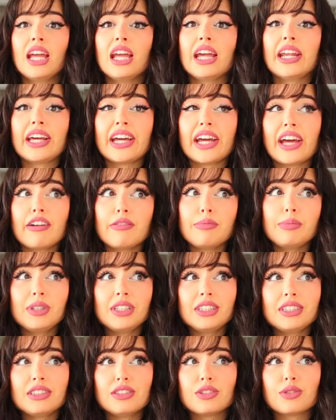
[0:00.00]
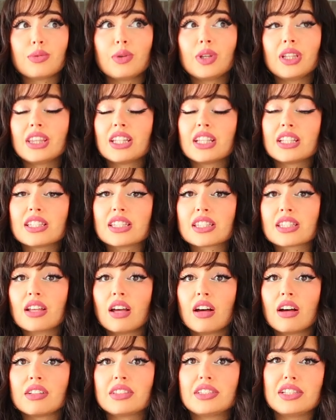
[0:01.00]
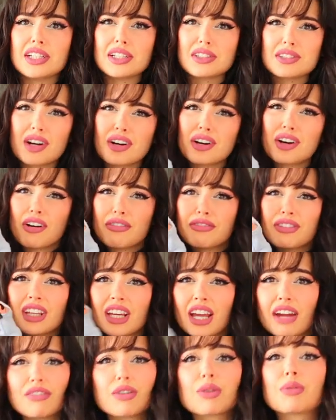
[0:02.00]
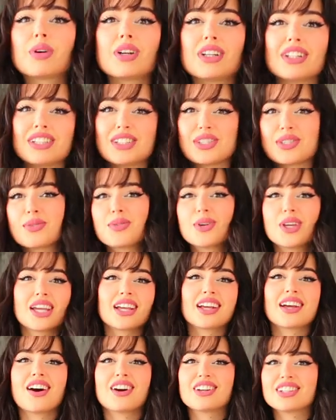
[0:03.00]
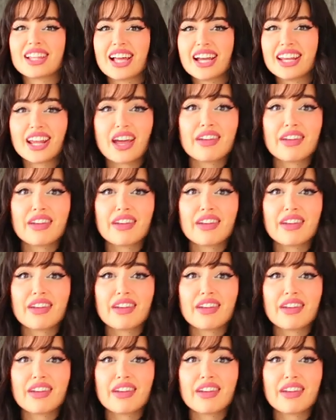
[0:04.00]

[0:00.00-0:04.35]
and I have been doing this TikTok coffee everyone is doing online.